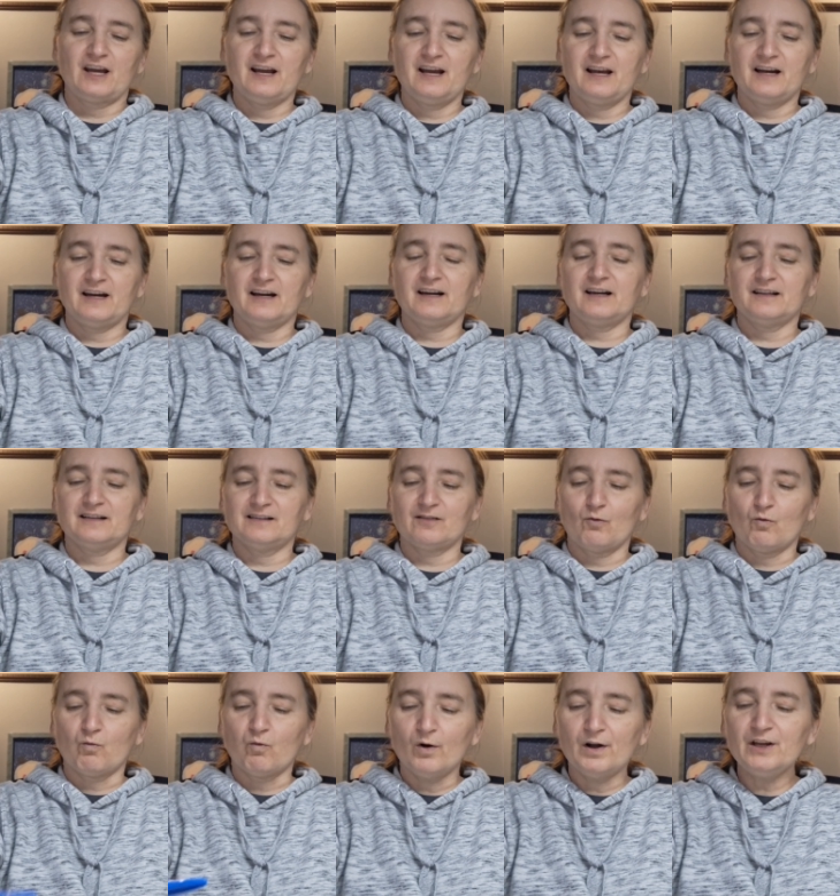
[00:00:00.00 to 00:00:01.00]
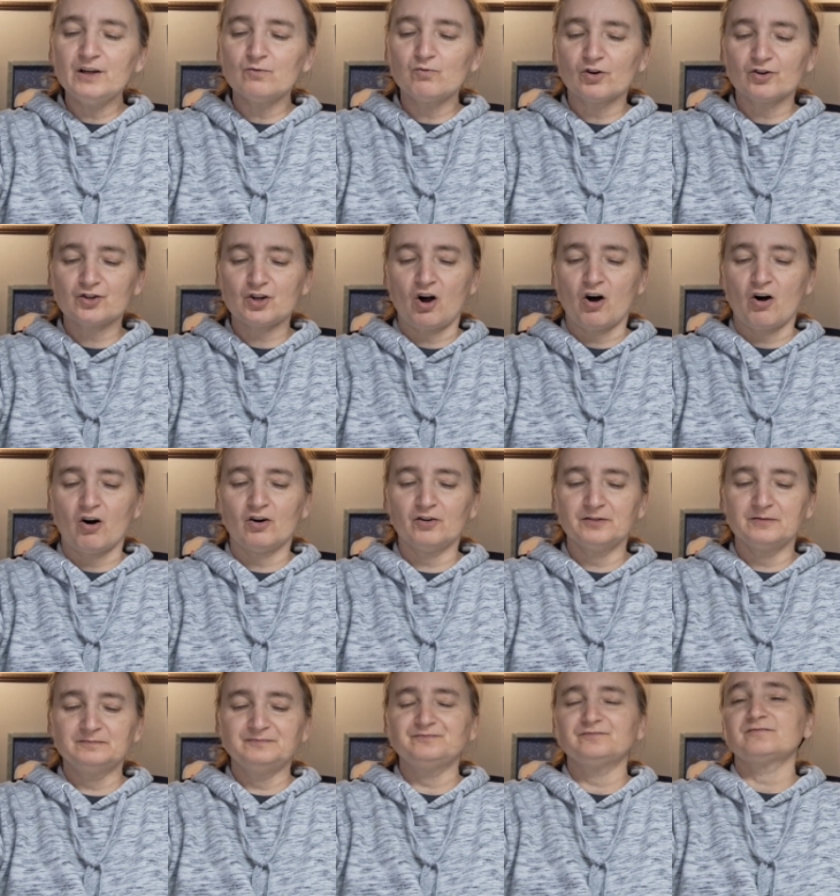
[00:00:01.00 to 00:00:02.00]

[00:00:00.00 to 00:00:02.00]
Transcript: And we were taught